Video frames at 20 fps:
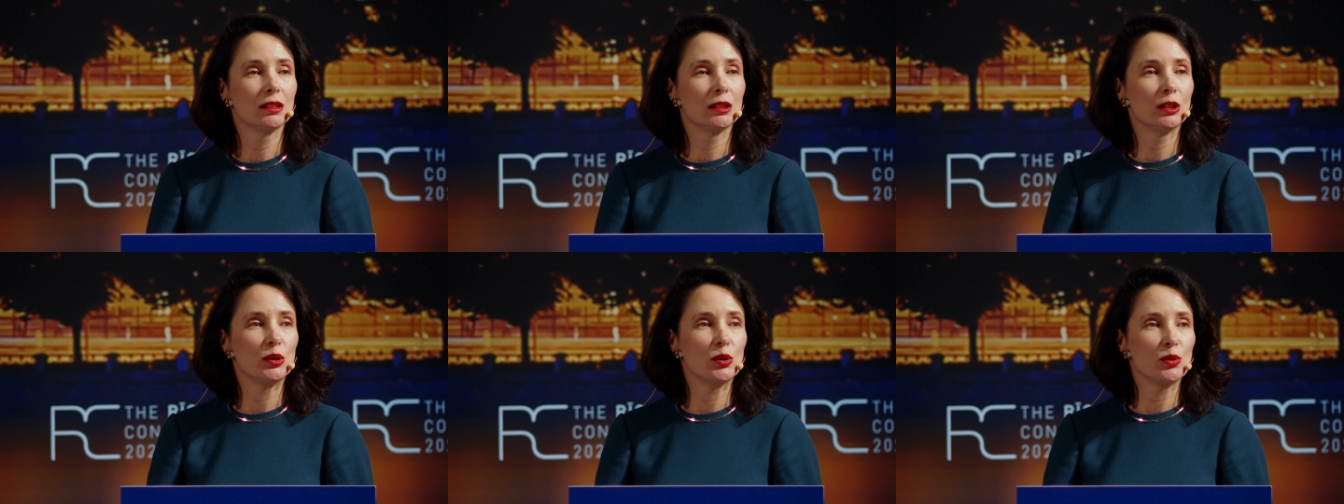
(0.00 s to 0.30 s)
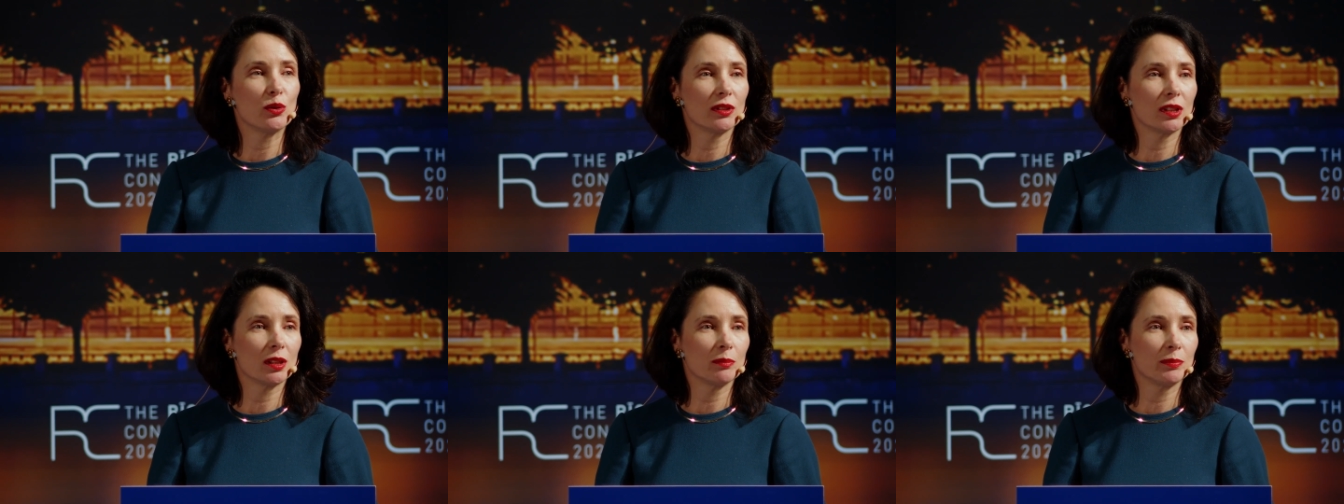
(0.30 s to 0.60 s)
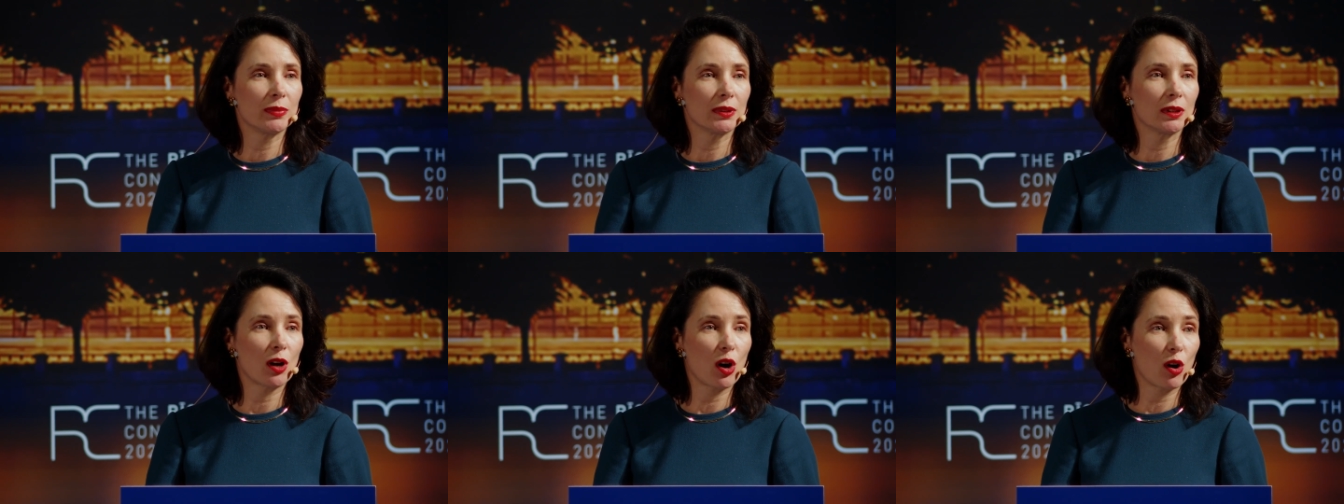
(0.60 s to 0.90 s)

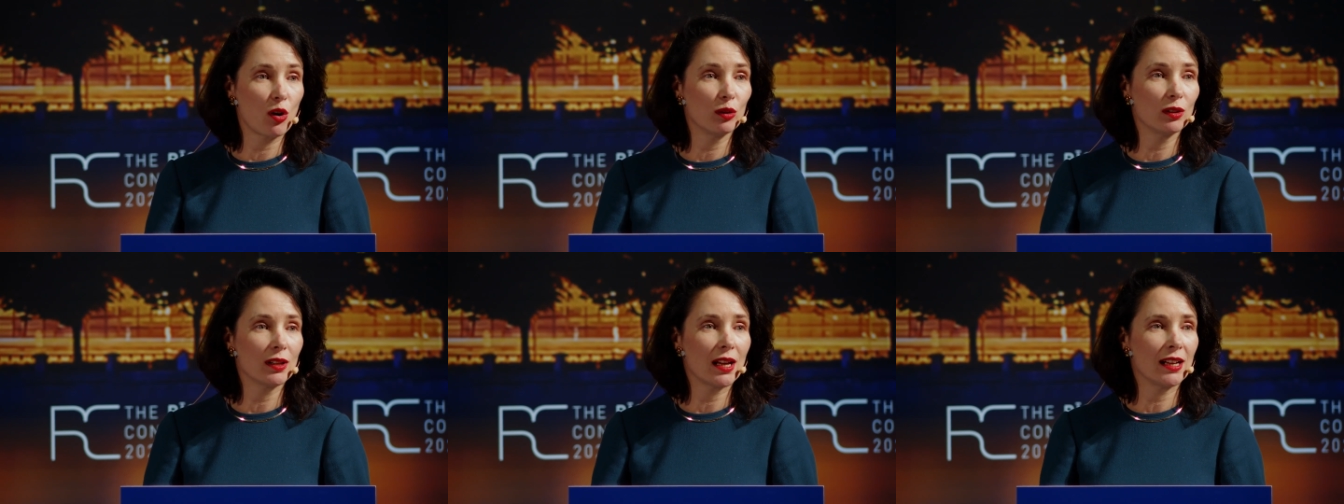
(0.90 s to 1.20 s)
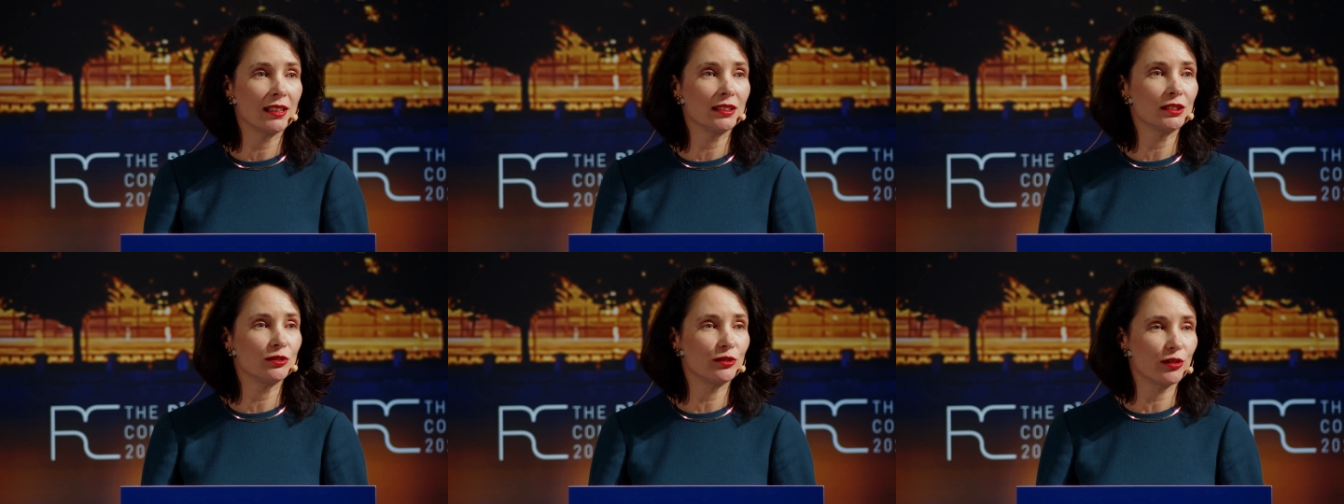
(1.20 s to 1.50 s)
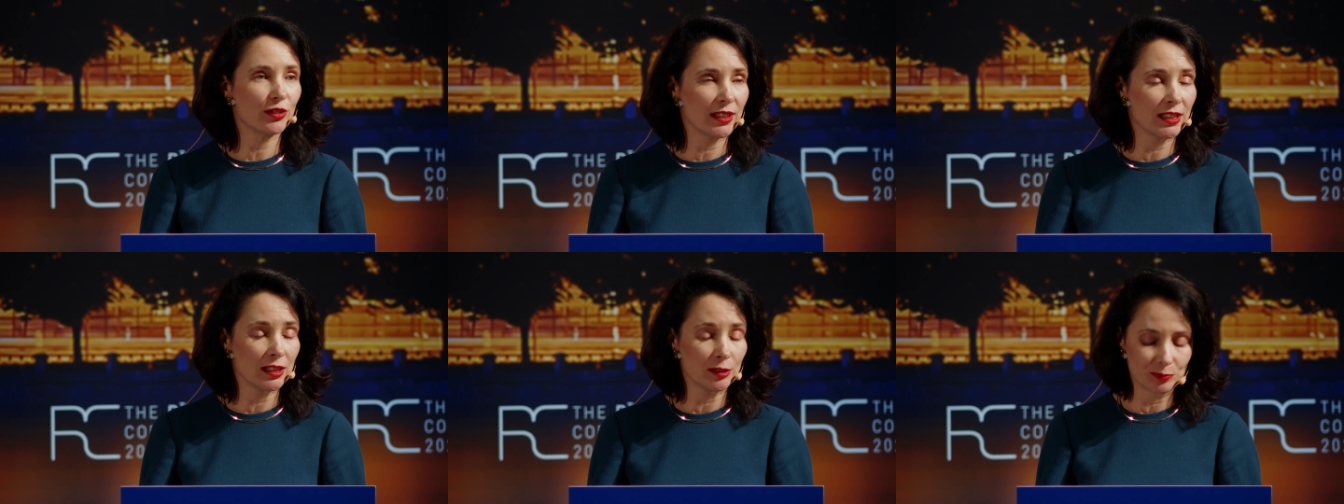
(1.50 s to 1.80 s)
Europe whole and
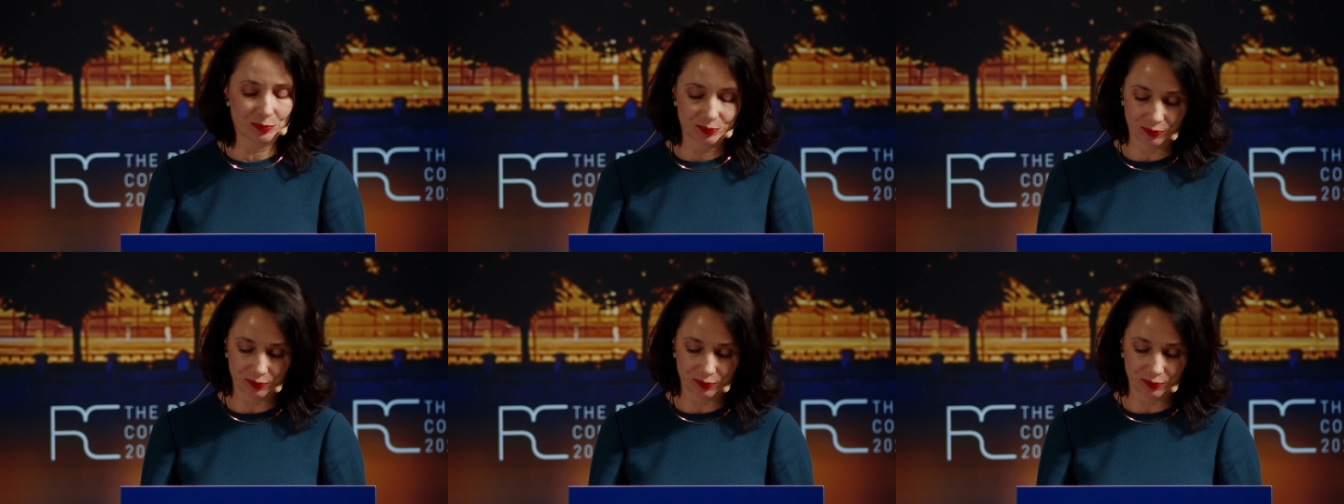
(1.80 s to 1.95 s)
free.